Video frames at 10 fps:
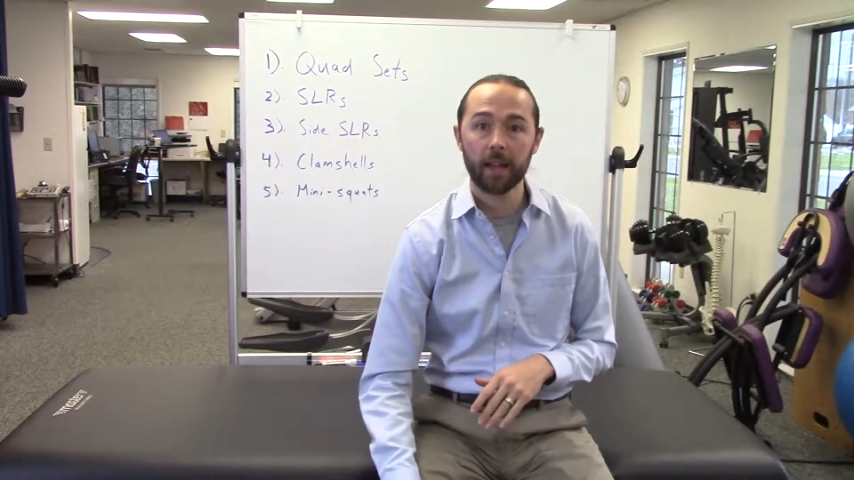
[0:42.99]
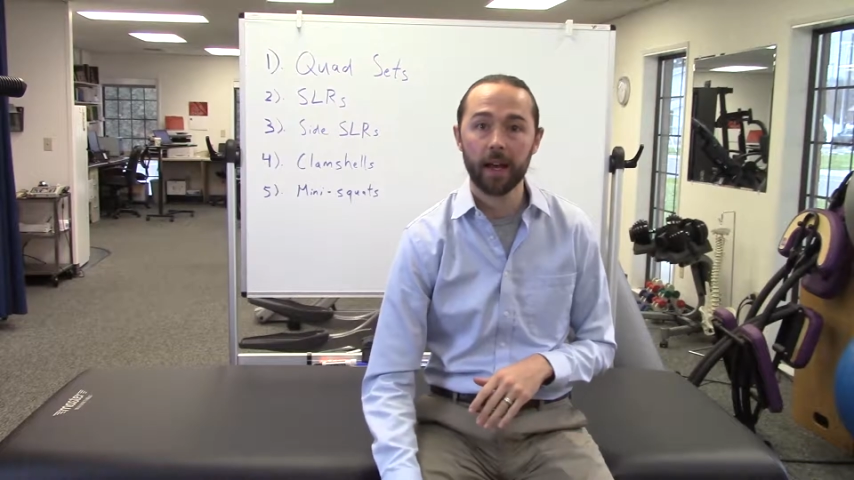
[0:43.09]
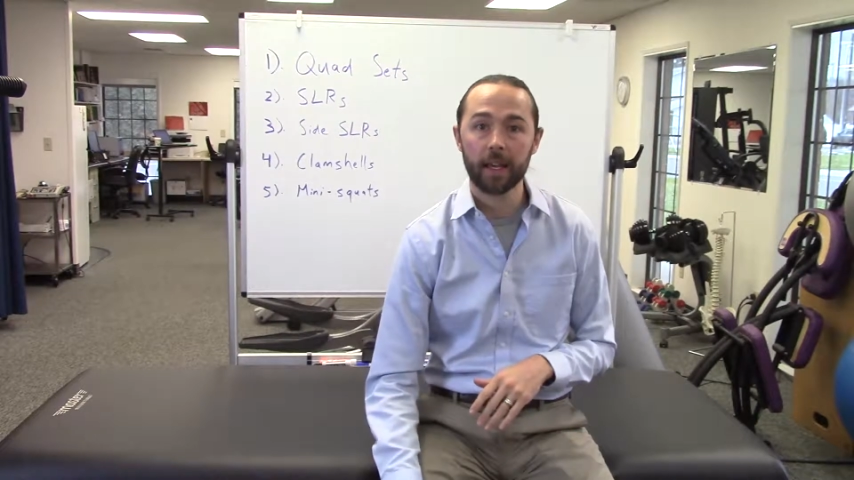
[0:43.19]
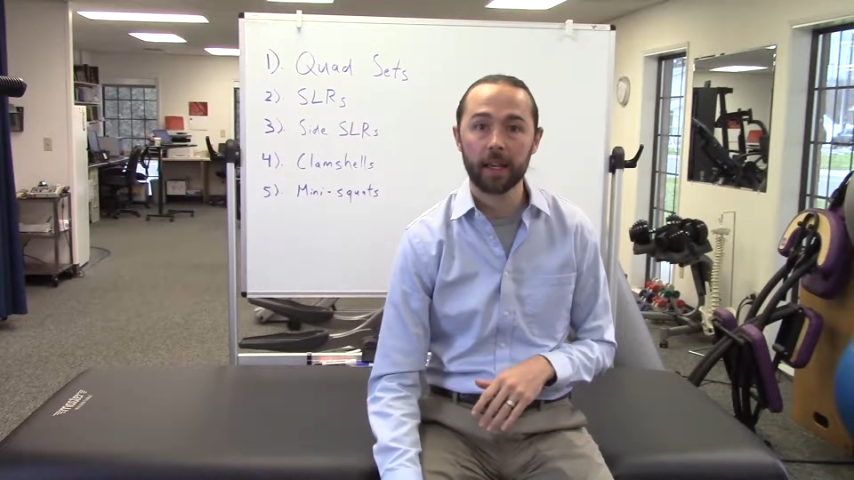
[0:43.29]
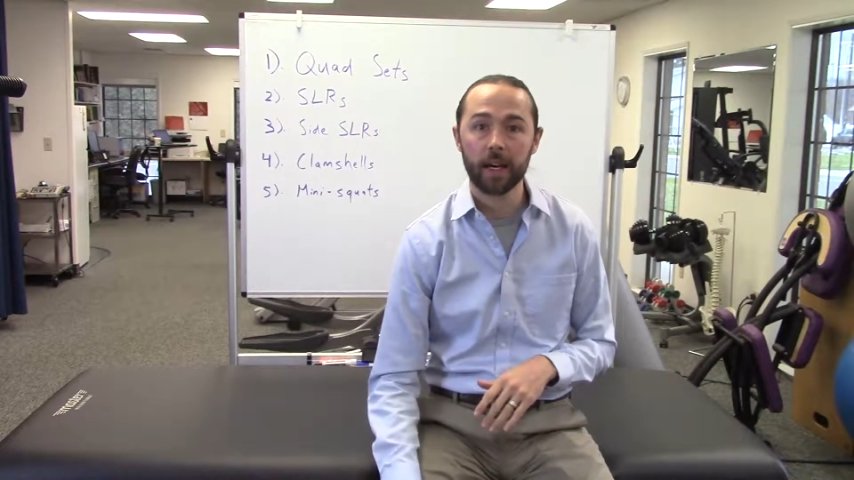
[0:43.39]

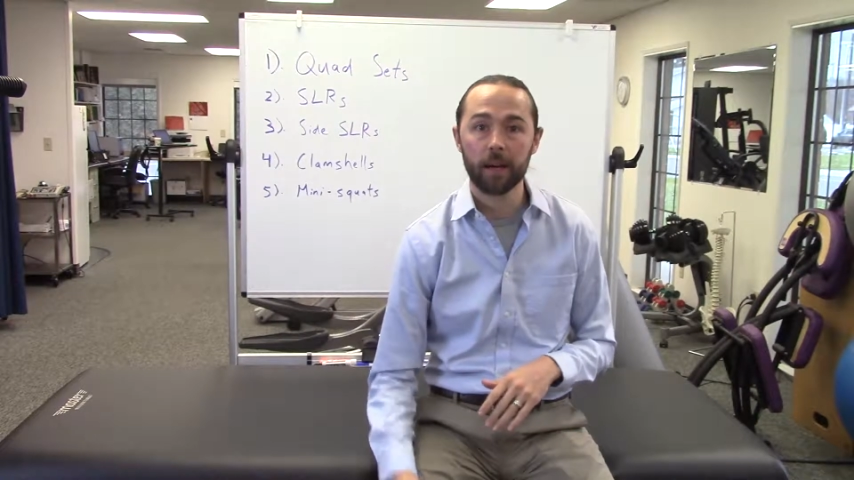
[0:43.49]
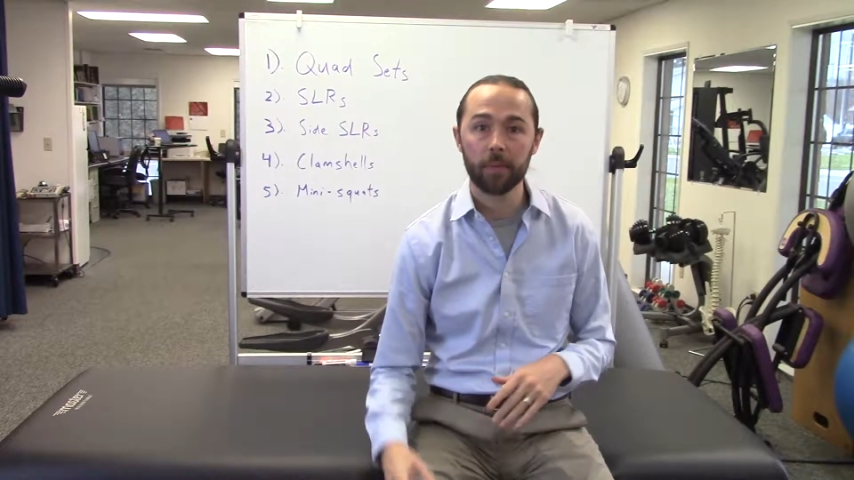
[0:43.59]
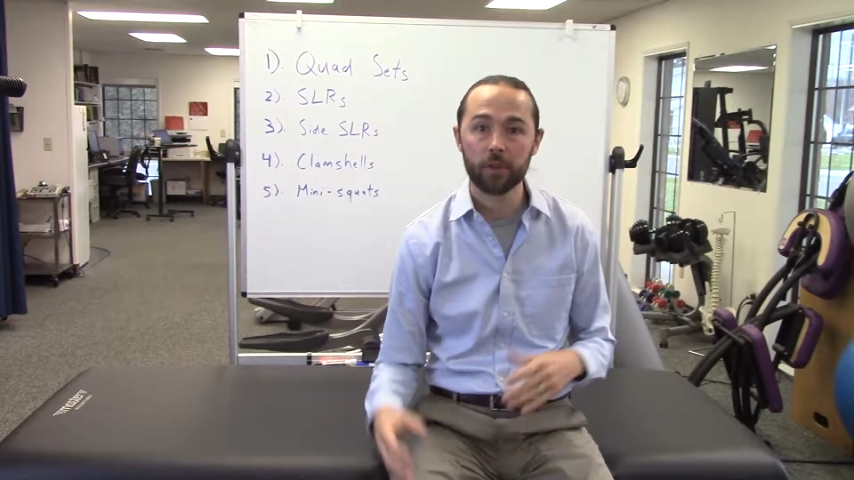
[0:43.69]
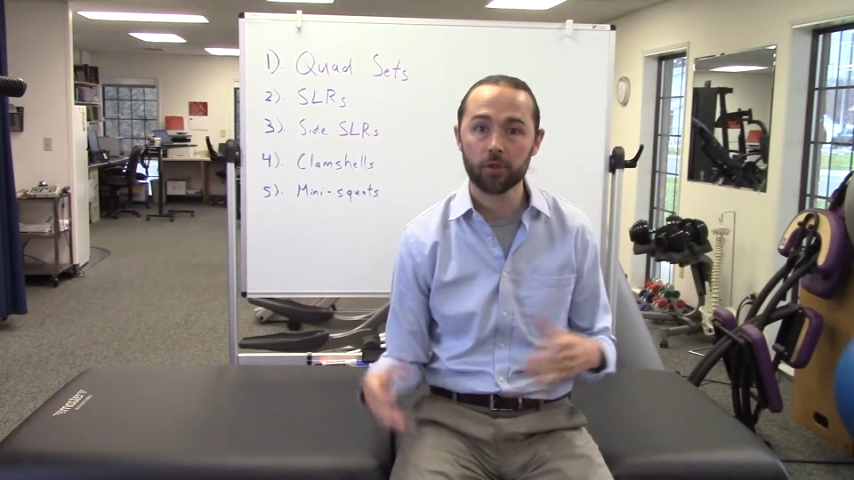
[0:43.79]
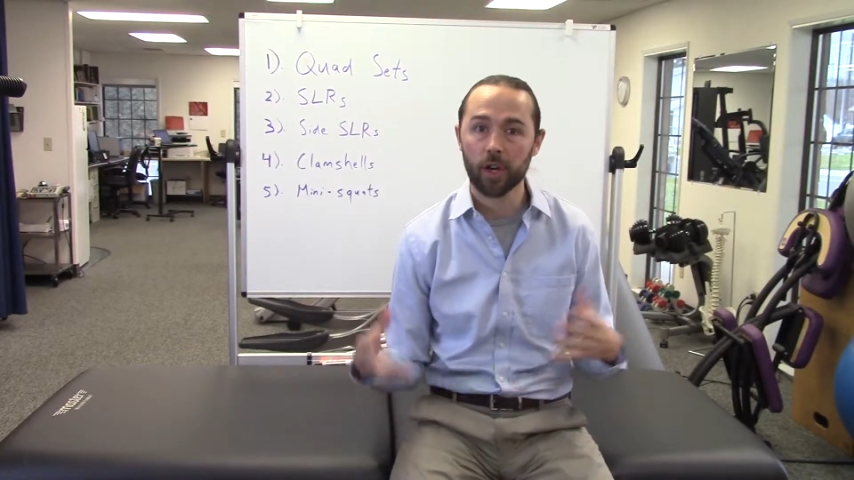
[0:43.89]
like
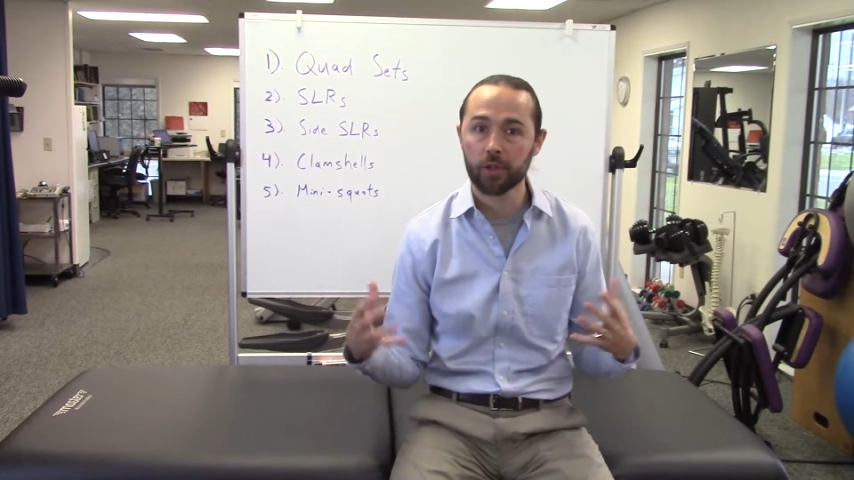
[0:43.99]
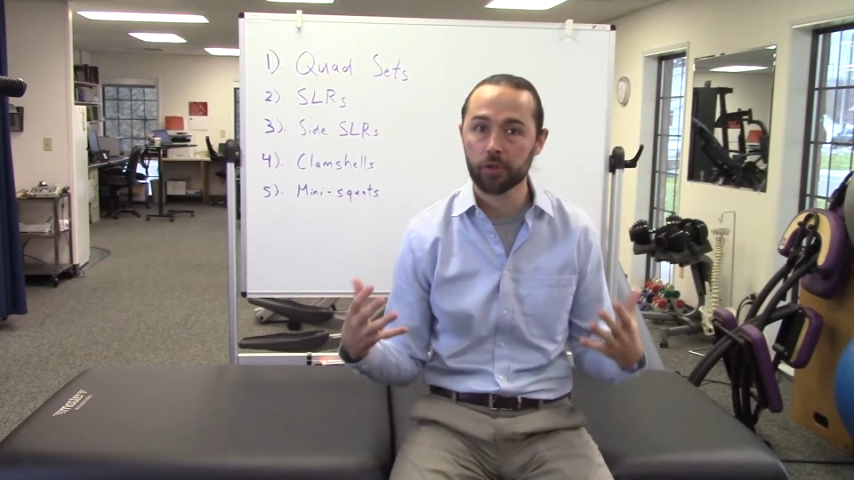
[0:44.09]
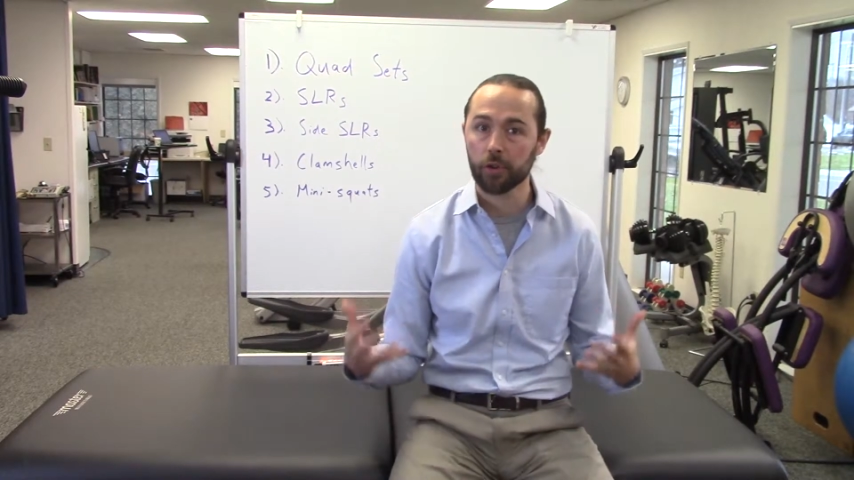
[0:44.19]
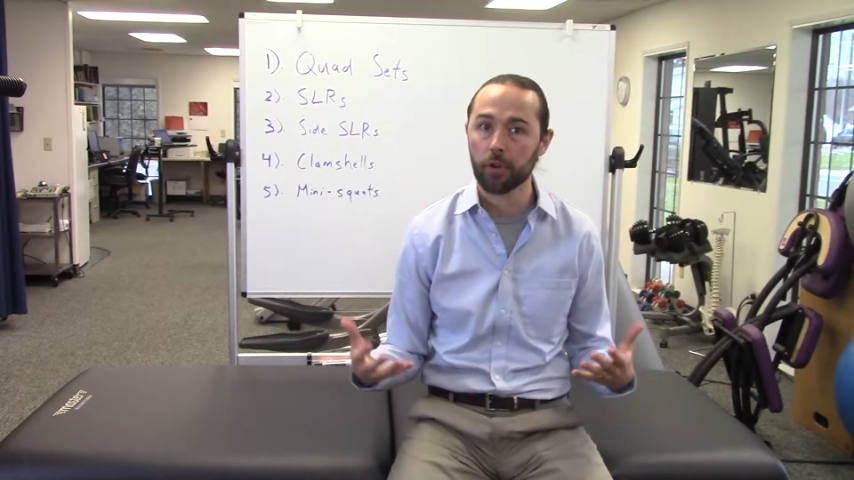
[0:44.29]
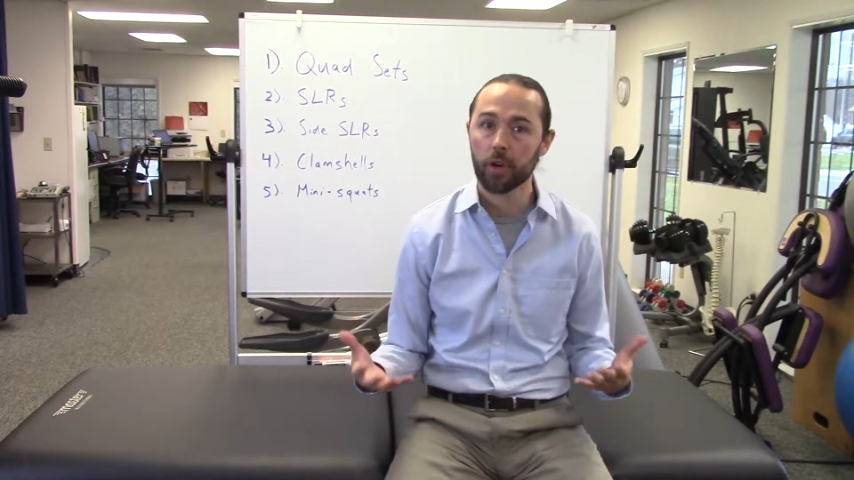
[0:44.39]
the
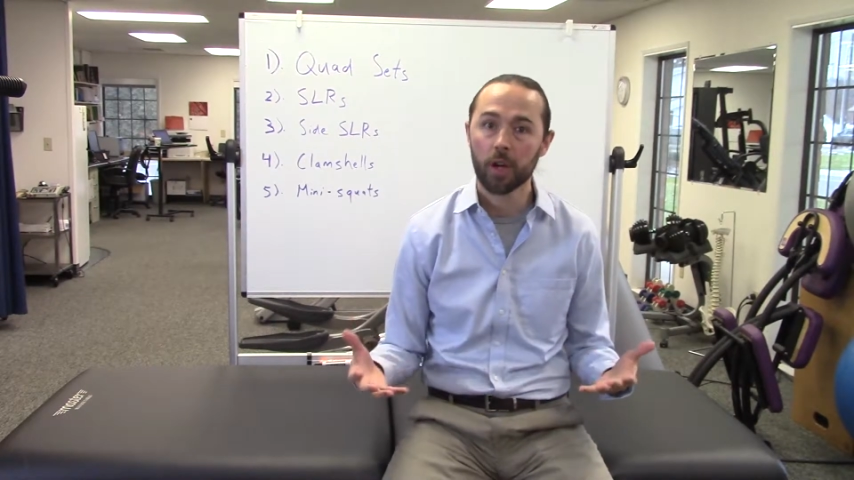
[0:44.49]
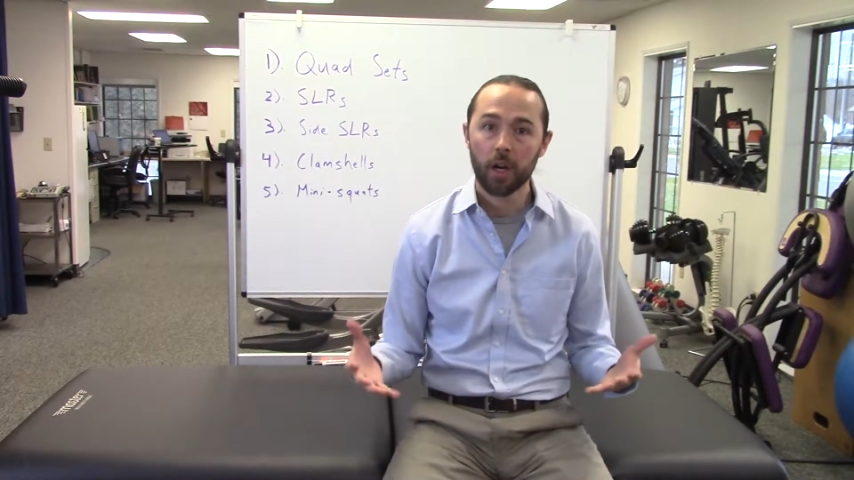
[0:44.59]
structure